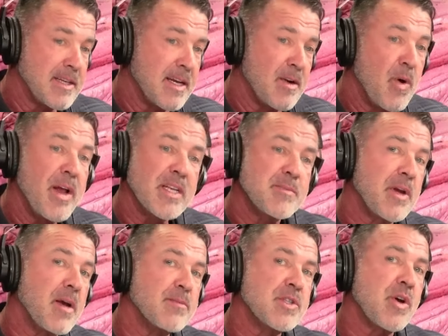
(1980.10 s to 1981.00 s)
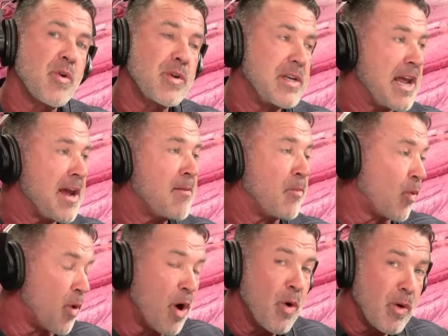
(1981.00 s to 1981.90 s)
you what, it's become so damn
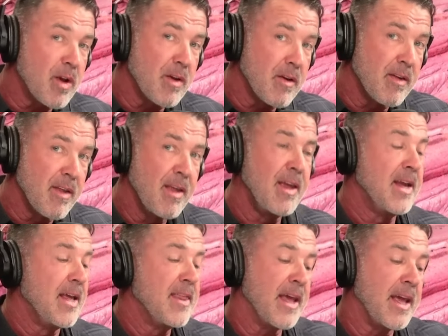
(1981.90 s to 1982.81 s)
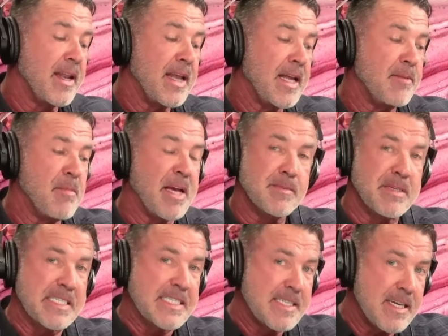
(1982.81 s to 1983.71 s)
woke that it makes
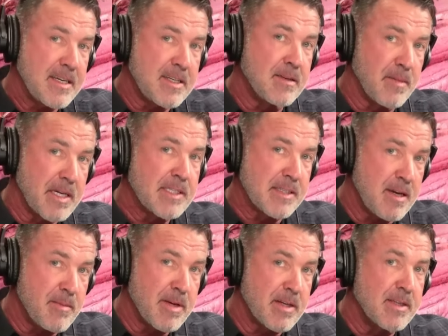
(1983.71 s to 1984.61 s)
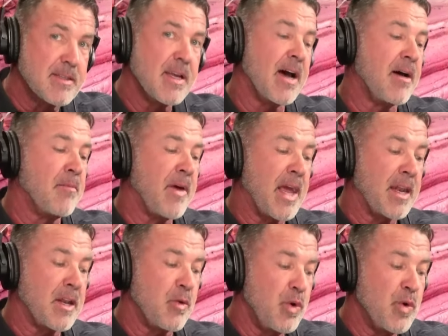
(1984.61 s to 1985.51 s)
me sick to my stomach.
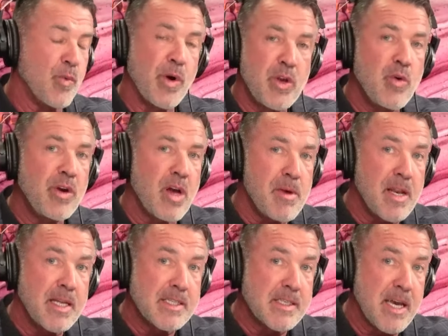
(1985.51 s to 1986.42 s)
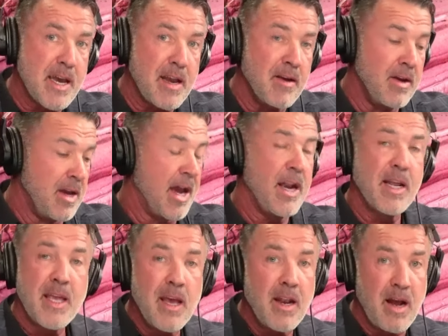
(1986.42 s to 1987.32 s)
And when you come in and say, and
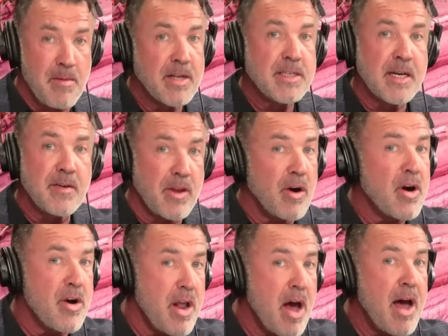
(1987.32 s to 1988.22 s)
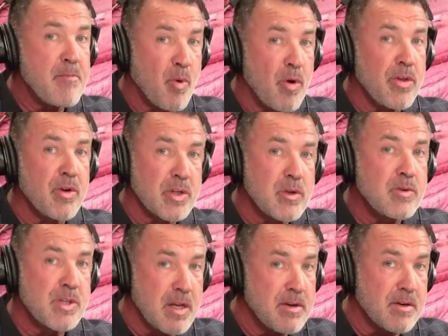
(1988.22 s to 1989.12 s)
again, I'm going to tell you, there are not more than
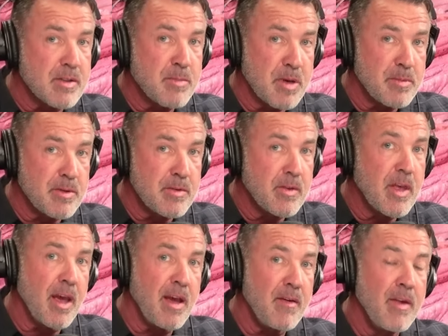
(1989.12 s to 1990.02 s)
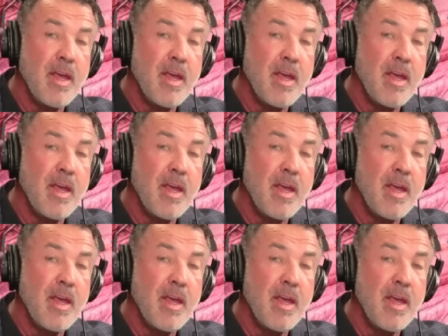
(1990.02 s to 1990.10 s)
two genders, people, okay?